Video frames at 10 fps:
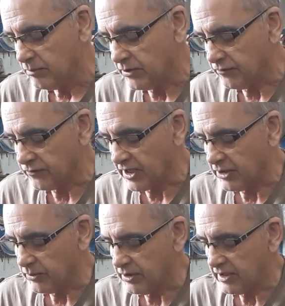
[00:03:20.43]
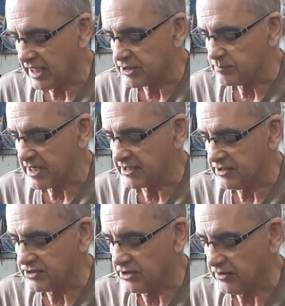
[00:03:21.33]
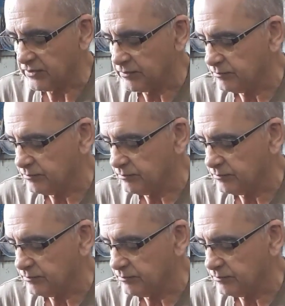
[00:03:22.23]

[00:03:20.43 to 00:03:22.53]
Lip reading: But the flywheel has magnets on.